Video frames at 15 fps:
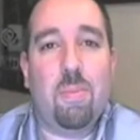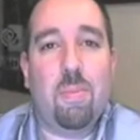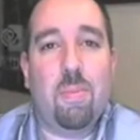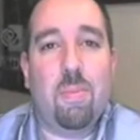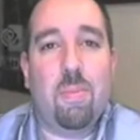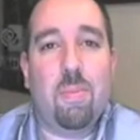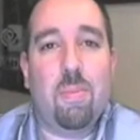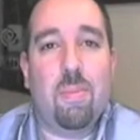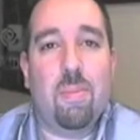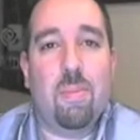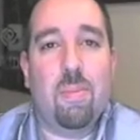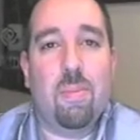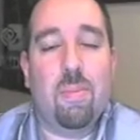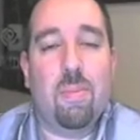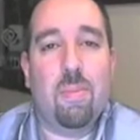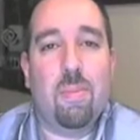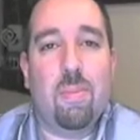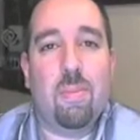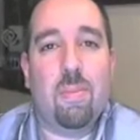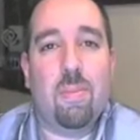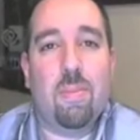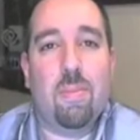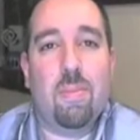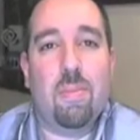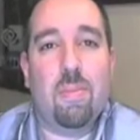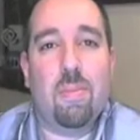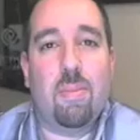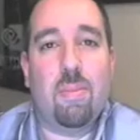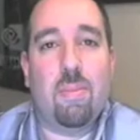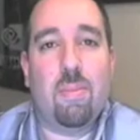
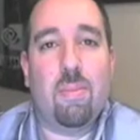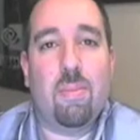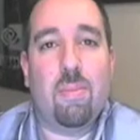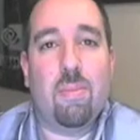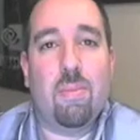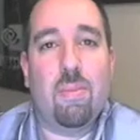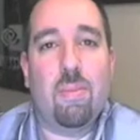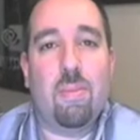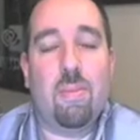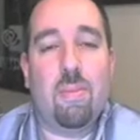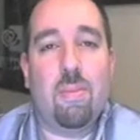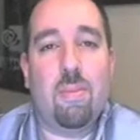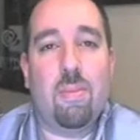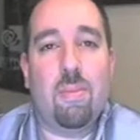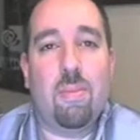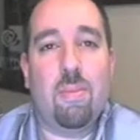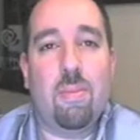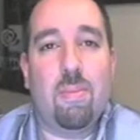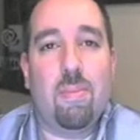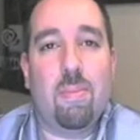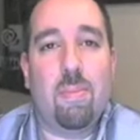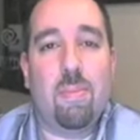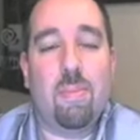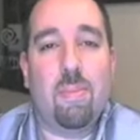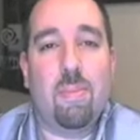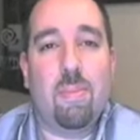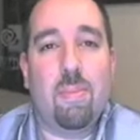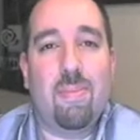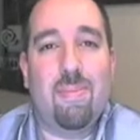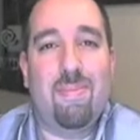
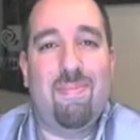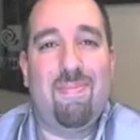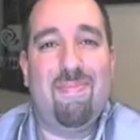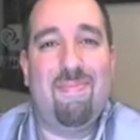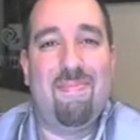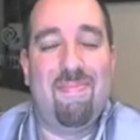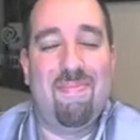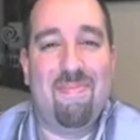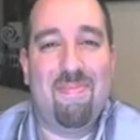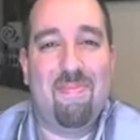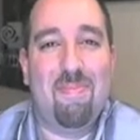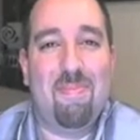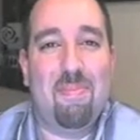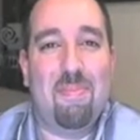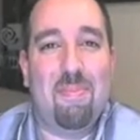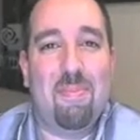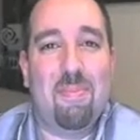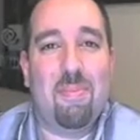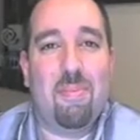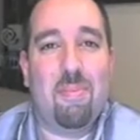(not speaking)